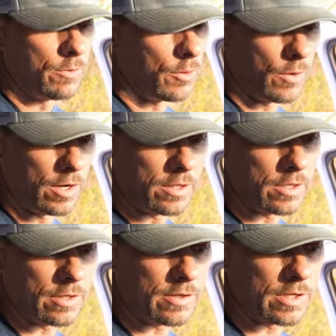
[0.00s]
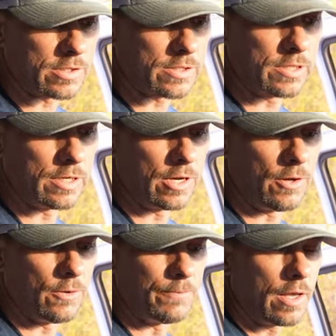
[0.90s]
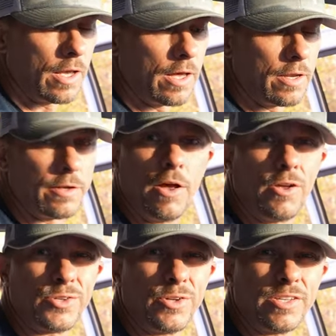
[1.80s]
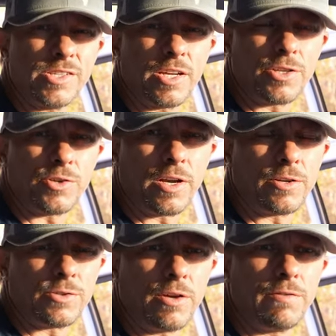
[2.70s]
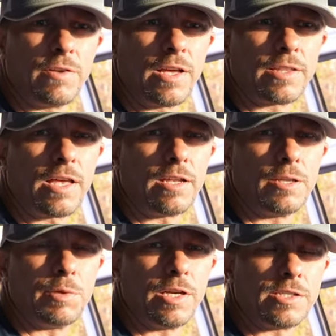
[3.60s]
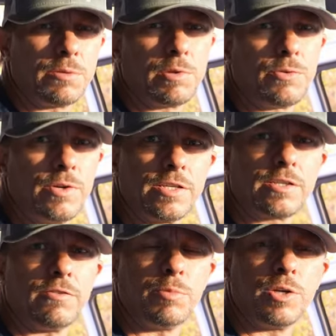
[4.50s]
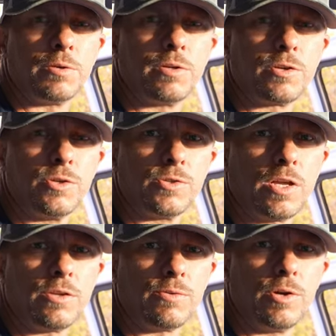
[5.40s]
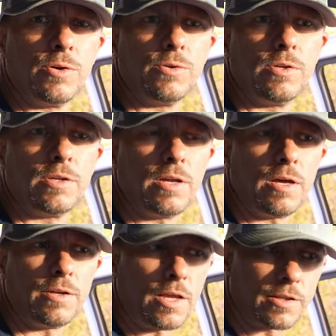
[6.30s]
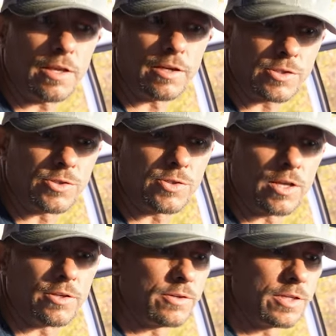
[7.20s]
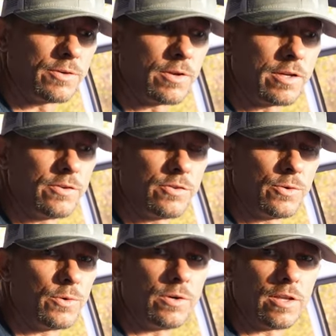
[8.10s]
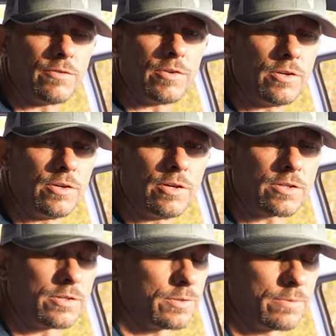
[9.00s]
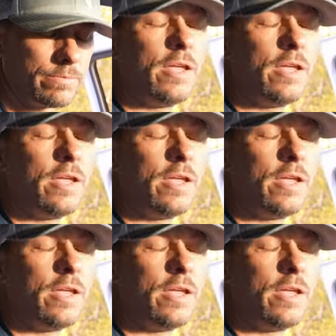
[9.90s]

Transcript: we don't want anything that takes a CDL and also doesn't take a trailer. So I feel like that eliminates some of the risk of putting crews on the road, uh, not that extra trailer to get run into or left unhooked or